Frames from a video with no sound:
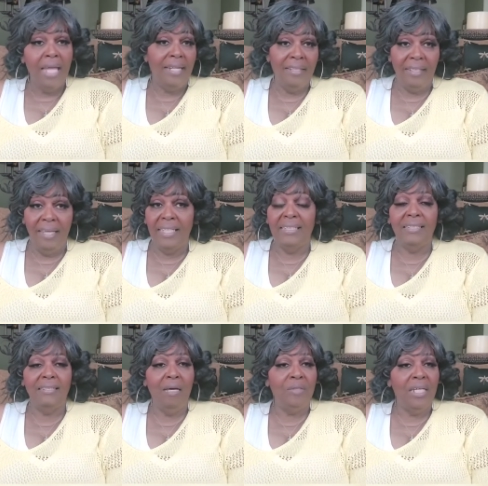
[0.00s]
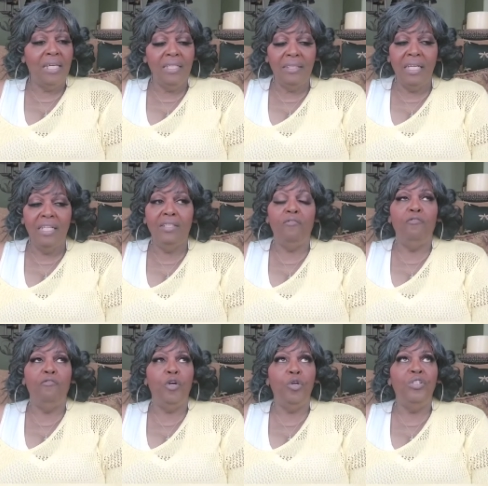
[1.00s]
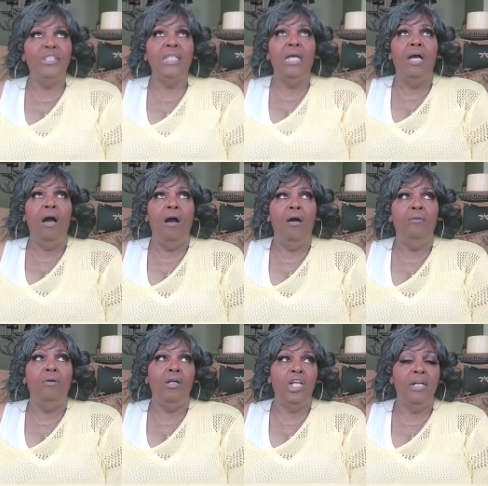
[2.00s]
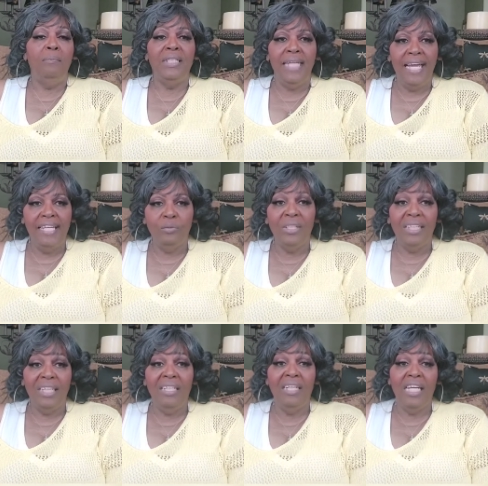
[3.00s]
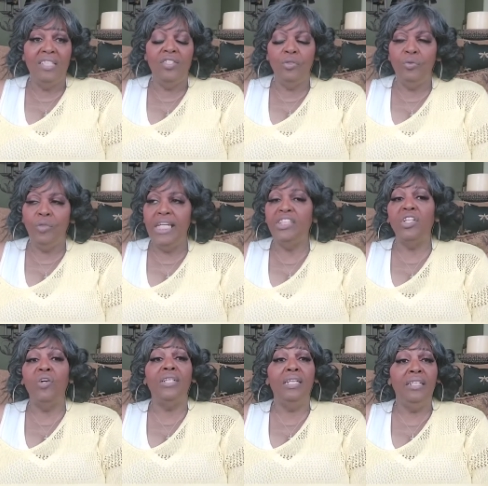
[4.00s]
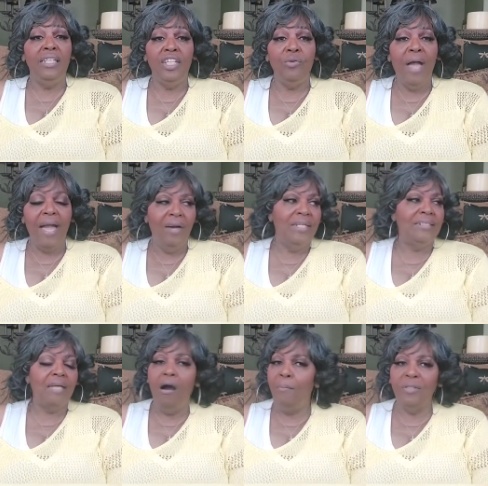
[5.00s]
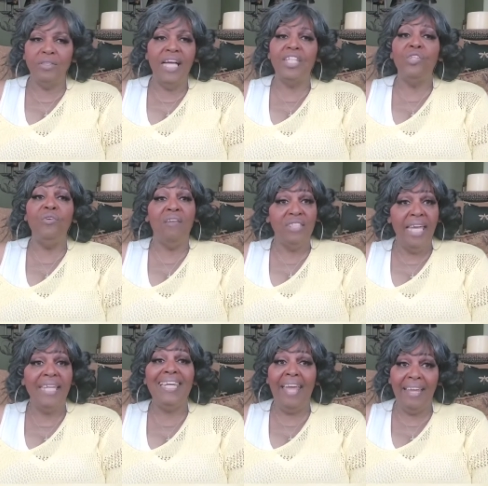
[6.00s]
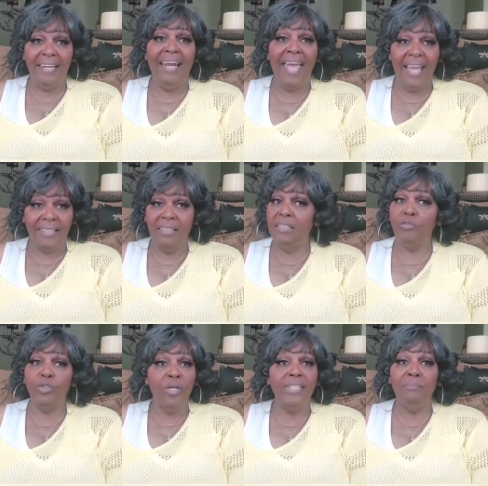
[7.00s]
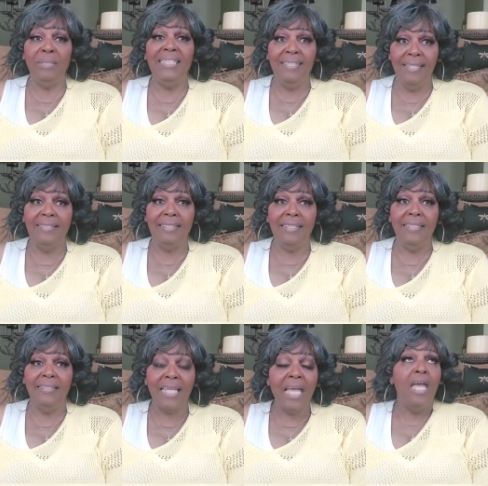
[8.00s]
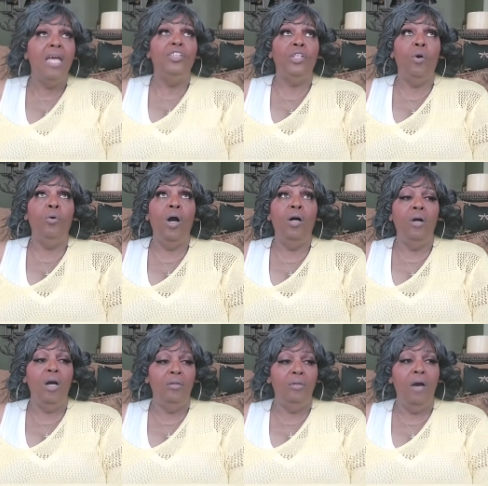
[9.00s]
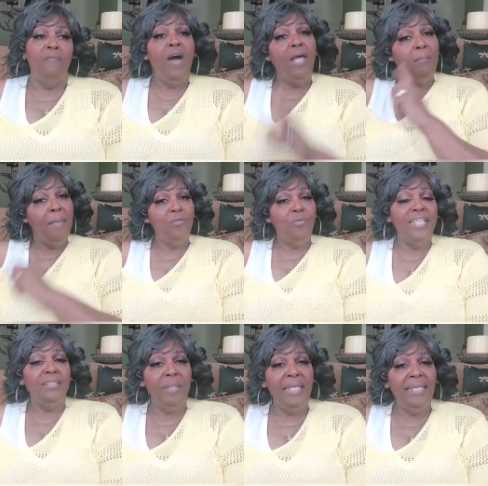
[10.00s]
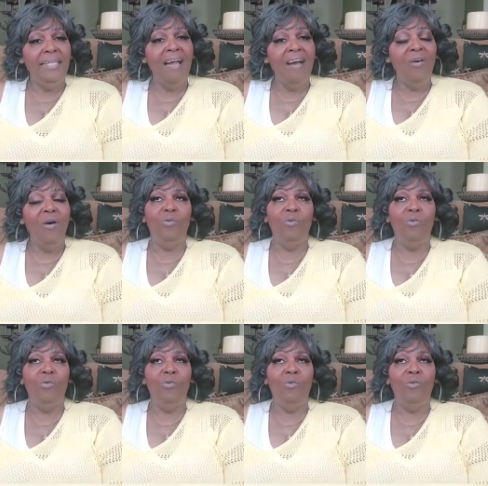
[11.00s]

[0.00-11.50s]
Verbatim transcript: That thing is something else, honey. The first a couple of days with eating that soup, it's going to clean you out. It's almost like you have taken a laxative. Trust me, yes, it is. So follow my recipe, y'all,